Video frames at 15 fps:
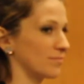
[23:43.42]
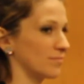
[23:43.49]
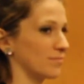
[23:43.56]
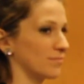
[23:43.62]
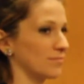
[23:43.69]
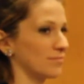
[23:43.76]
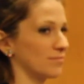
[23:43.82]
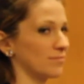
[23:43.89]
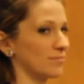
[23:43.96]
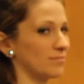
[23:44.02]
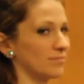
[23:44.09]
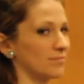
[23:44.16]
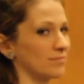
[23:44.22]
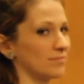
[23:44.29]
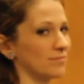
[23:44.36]

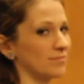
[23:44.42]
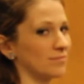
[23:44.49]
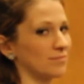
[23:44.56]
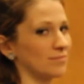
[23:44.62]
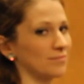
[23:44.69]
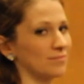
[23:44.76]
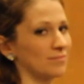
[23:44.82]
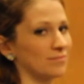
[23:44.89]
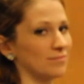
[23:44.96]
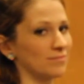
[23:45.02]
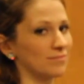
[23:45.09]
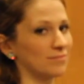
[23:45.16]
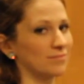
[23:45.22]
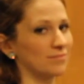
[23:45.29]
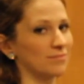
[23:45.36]

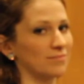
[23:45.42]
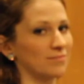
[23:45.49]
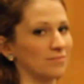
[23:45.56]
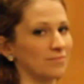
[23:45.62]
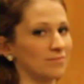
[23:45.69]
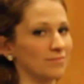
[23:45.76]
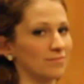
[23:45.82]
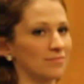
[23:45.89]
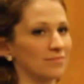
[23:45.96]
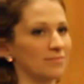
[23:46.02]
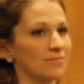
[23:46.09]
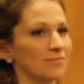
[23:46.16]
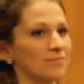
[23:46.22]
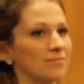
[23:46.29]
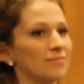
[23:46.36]

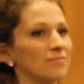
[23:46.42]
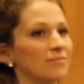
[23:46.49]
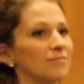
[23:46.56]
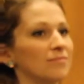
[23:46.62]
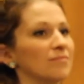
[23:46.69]
(silent)